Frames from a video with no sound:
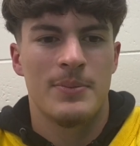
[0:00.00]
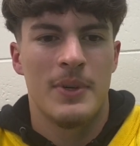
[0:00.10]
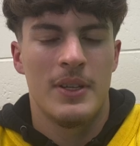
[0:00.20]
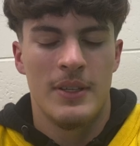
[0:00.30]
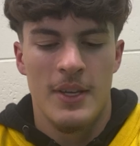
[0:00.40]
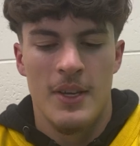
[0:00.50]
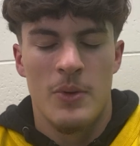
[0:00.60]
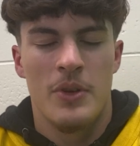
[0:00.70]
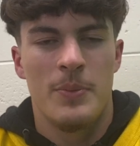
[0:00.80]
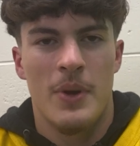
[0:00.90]
But
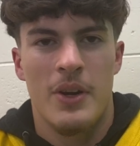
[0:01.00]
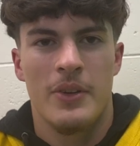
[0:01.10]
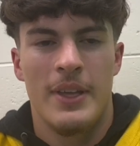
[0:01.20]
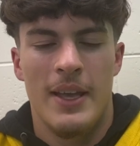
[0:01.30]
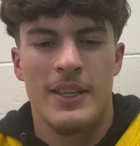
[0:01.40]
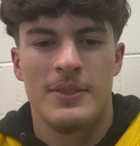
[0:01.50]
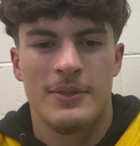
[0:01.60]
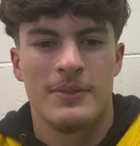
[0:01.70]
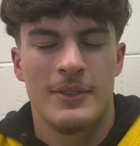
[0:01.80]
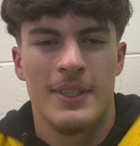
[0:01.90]
Rudy Pardo, yeah, he's
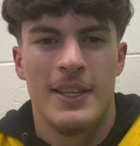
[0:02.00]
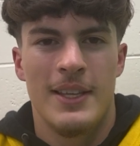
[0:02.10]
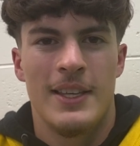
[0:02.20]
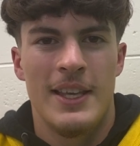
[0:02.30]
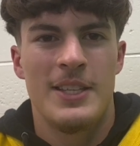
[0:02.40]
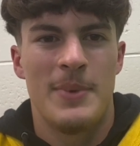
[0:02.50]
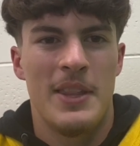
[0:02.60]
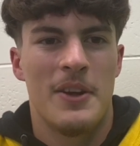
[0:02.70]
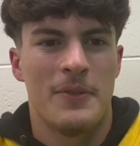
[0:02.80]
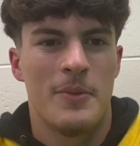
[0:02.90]
he's been
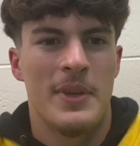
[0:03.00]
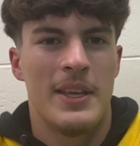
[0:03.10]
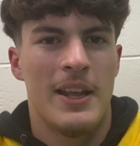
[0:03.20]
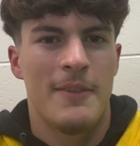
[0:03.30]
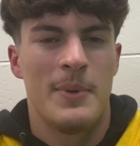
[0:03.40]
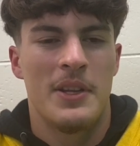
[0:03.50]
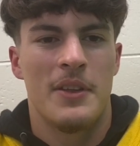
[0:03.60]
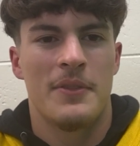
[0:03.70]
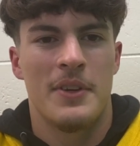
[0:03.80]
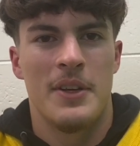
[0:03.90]
there for me, and I've been
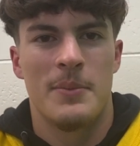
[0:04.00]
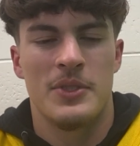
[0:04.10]
there for him.